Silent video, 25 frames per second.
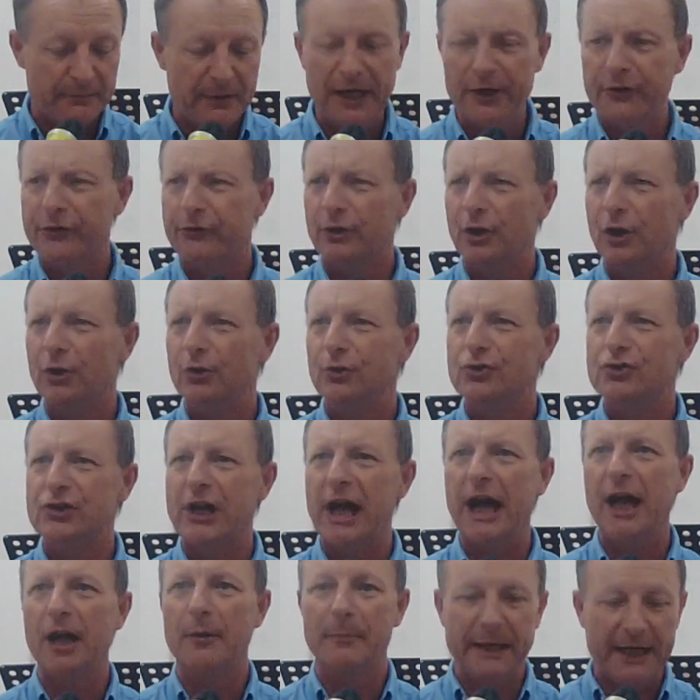My throne
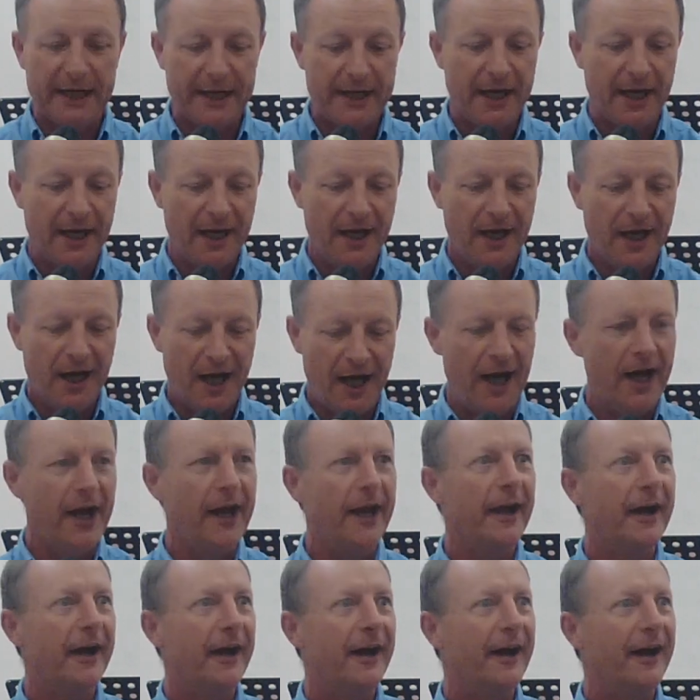shall be
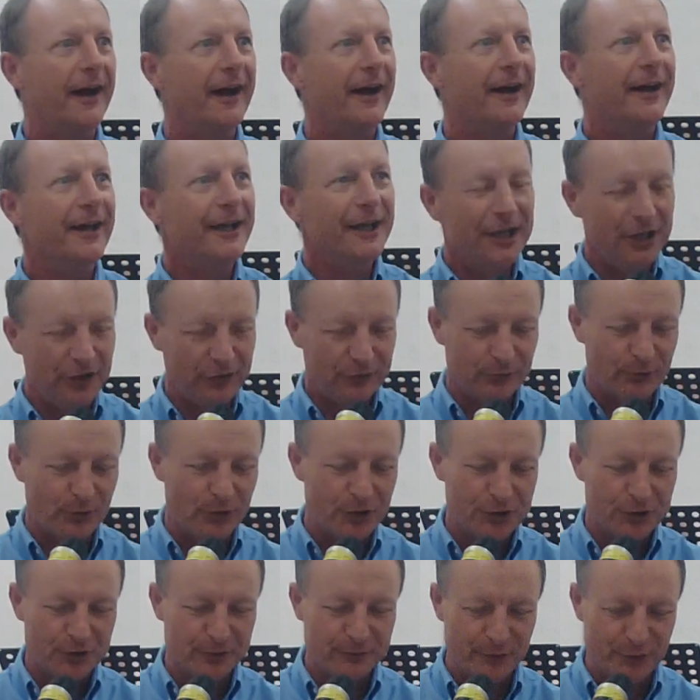higher, his
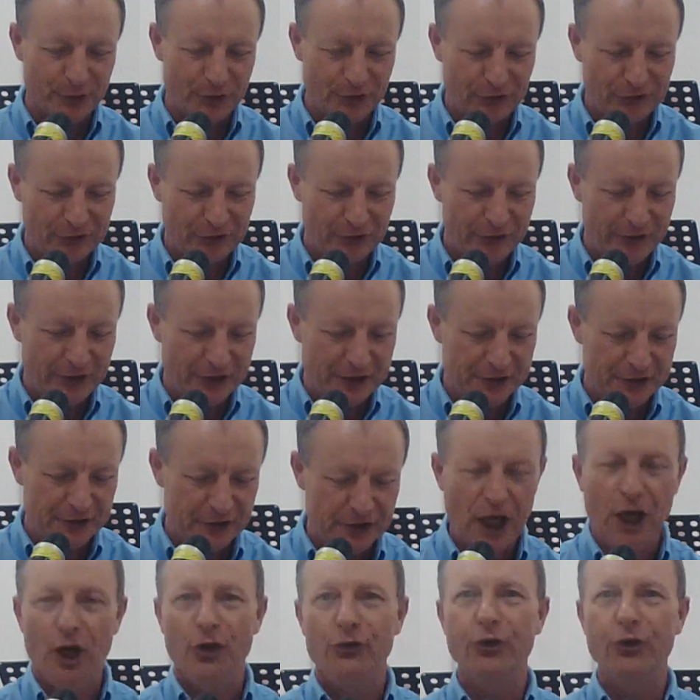royal voice thundered.